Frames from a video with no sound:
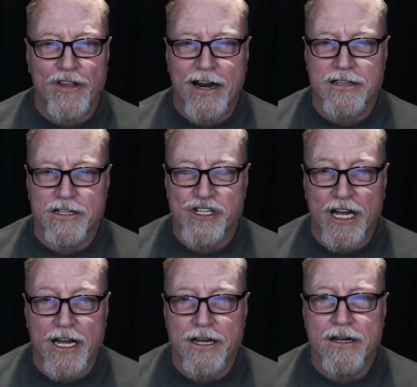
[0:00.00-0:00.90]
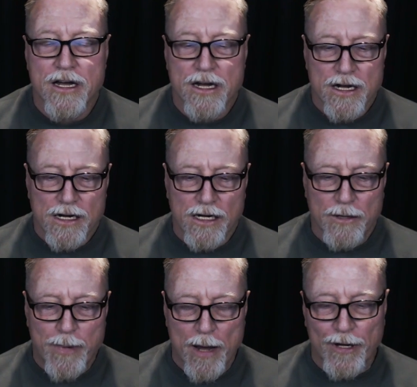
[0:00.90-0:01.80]
that had such a gay
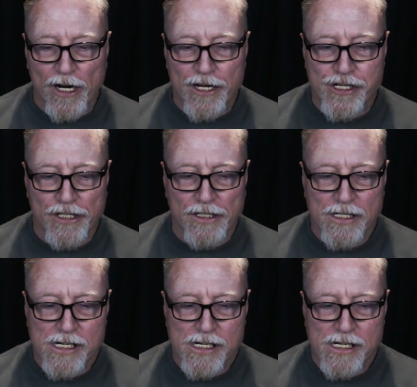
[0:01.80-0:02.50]
population.